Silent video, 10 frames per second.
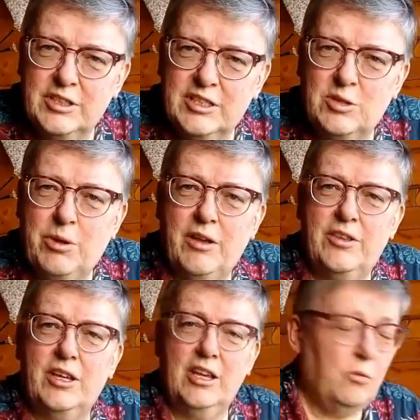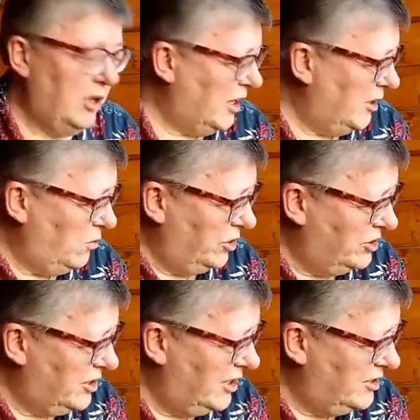It's about thinking, well, I want to
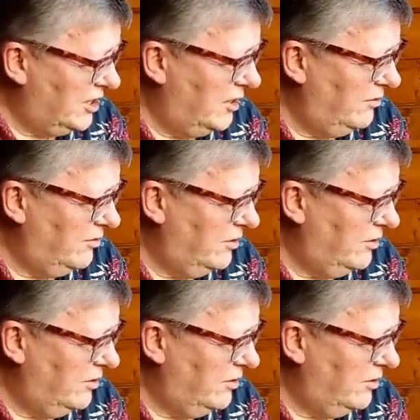stay safe,